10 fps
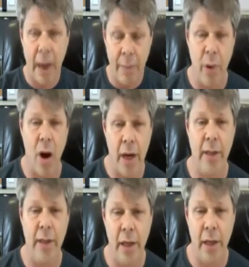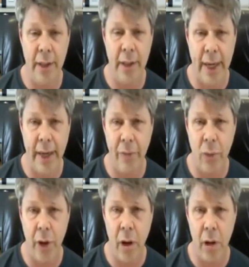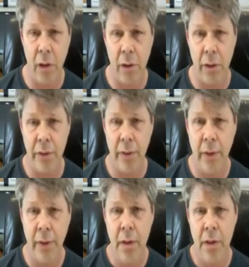I pocket 184 dollars. Mm-hmm.